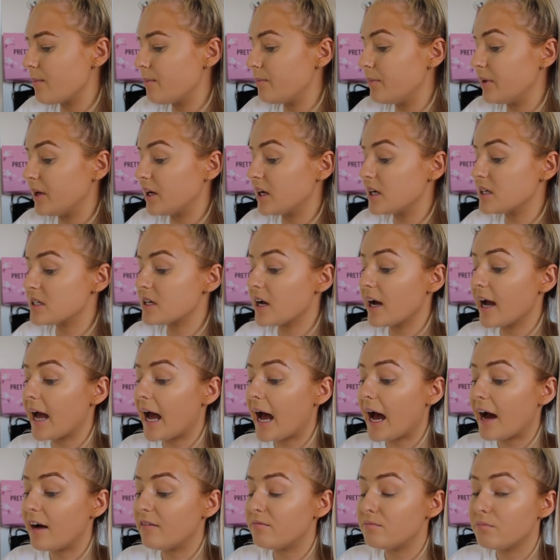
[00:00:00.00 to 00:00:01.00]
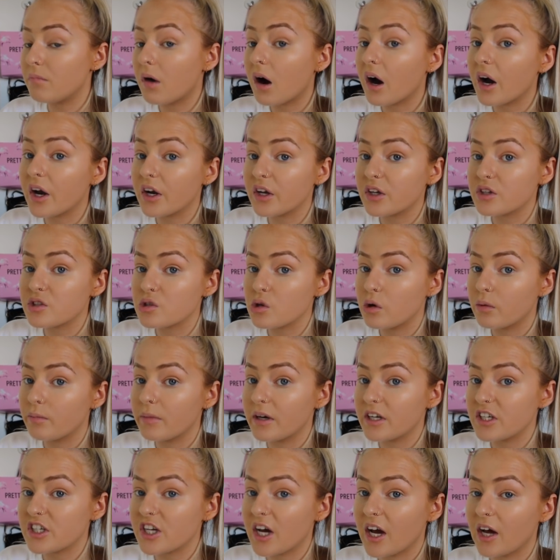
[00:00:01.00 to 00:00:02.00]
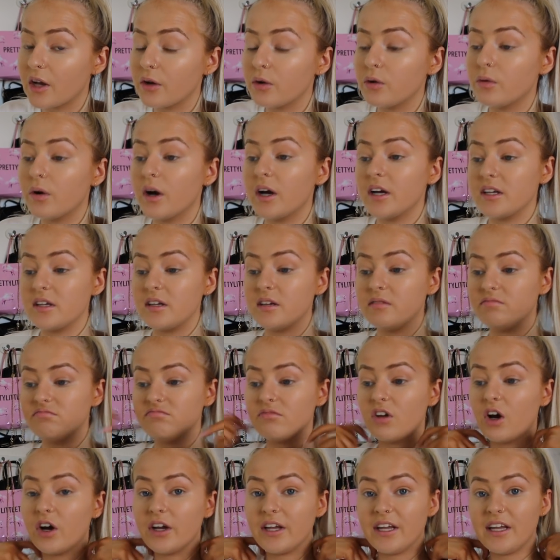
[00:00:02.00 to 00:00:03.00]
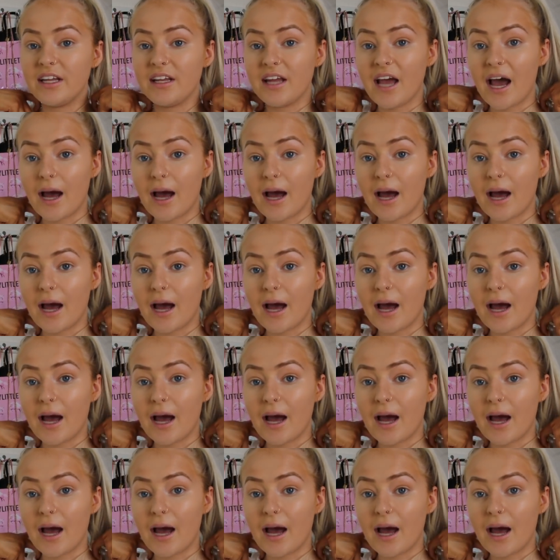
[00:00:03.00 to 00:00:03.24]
because I have minors on my channel, i.e.